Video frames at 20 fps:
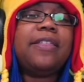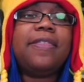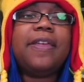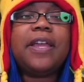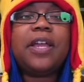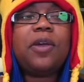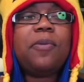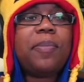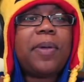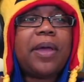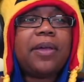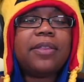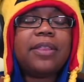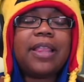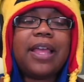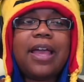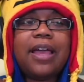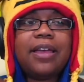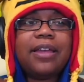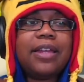thing about
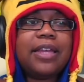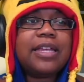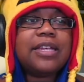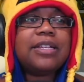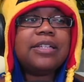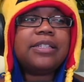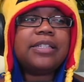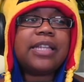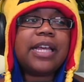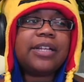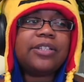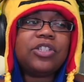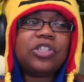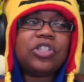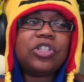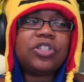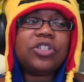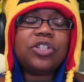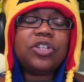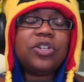that is that's
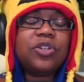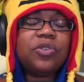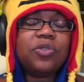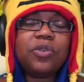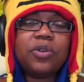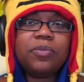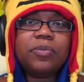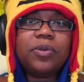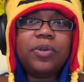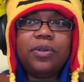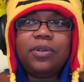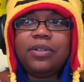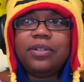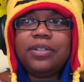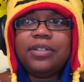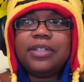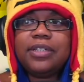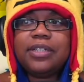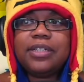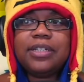just a
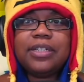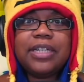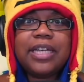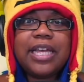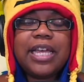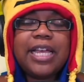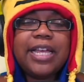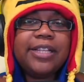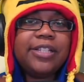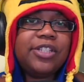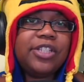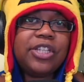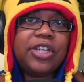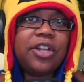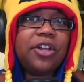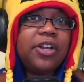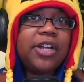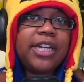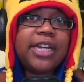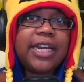normal
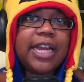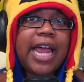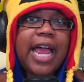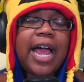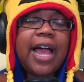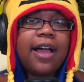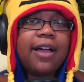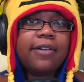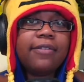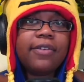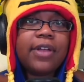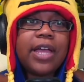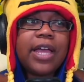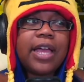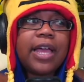insecurity to have.